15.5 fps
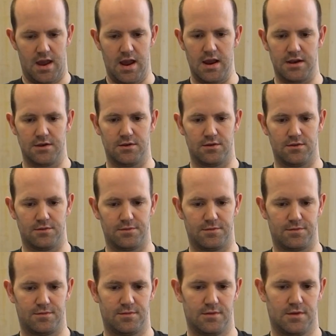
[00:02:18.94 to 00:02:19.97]
end
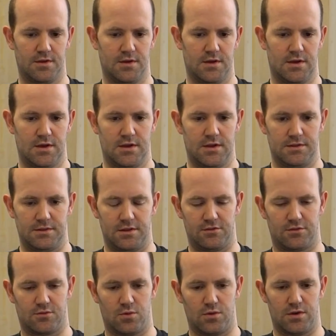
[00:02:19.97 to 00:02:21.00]
of
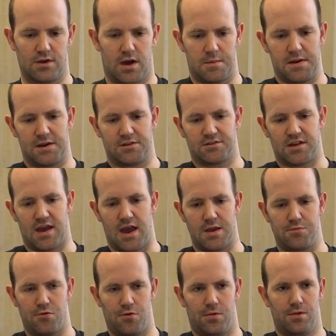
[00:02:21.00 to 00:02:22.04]
this quarter, I mean, let's say
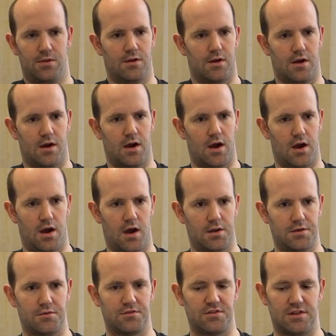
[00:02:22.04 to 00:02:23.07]
April. I
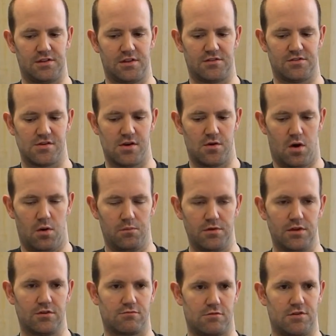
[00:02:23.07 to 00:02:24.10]
don't see, there's no
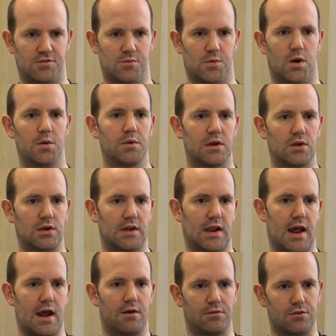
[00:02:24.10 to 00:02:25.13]
obvious reason why we couldn't get
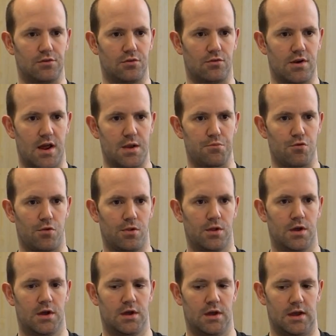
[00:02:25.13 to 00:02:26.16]
out of the door in April
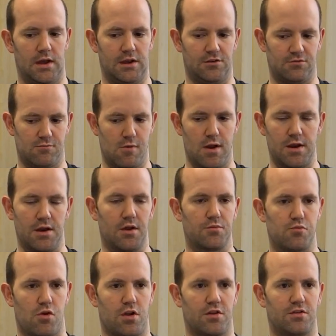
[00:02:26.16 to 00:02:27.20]
it's a really nice
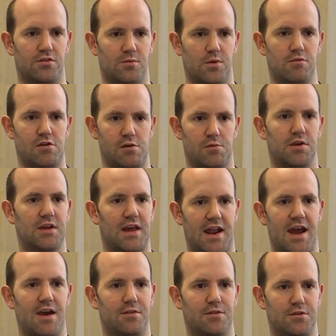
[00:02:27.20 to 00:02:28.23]
product and we really want to get
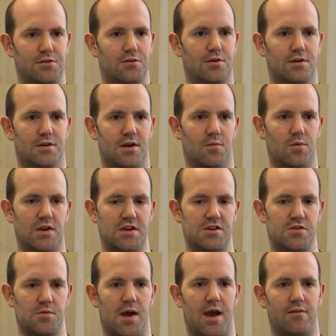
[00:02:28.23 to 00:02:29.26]
out the door. And we
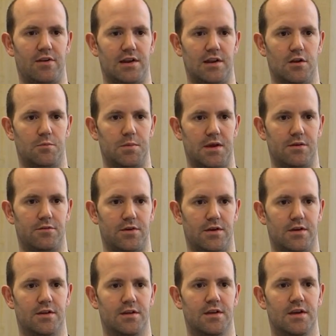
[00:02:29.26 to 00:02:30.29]
do have a little bit of a
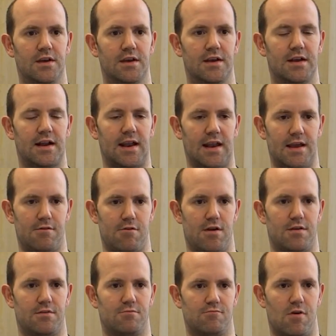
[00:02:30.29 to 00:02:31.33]
clearer
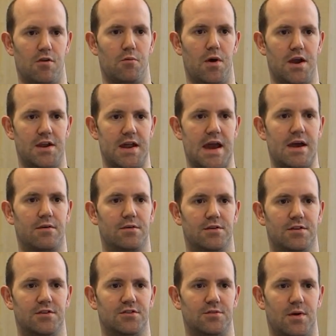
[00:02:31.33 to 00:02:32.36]
runway now
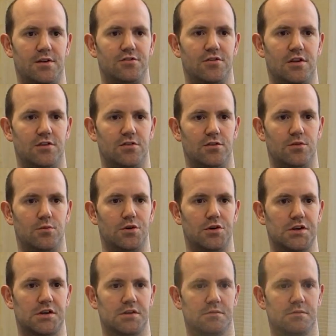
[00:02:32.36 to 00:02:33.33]
to actually do the work.